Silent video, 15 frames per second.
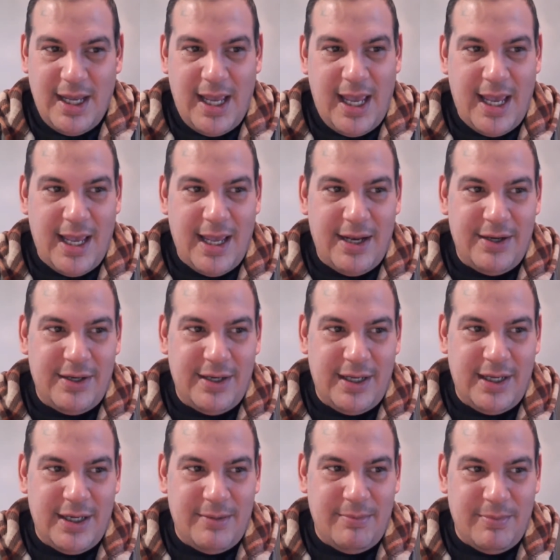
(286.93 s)
and
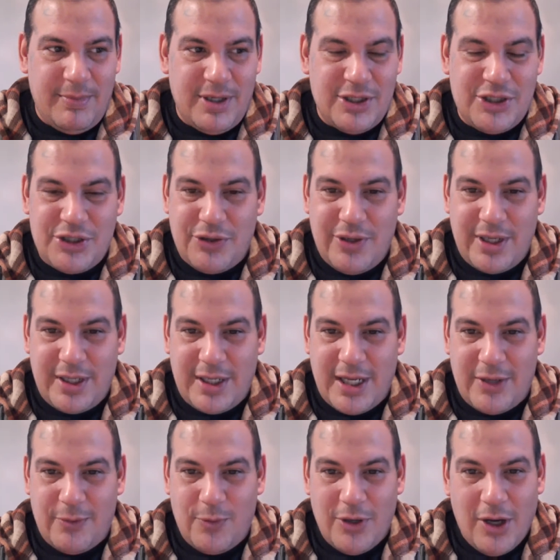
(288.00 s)
in ensuring
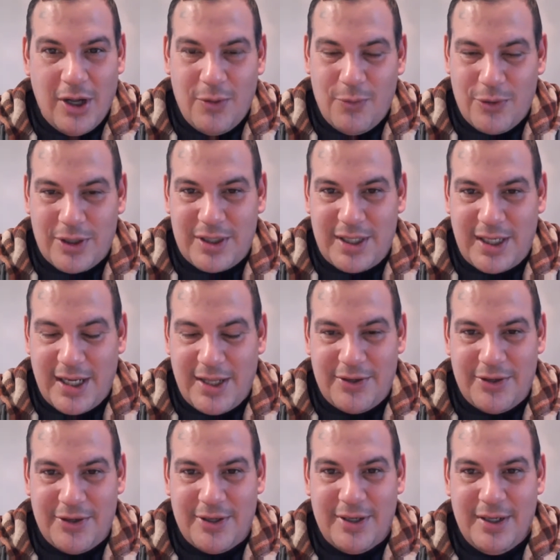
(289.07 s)
that we all work
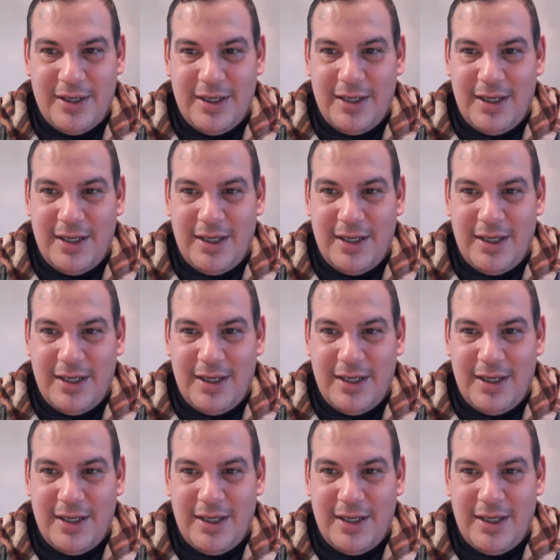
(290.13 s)
together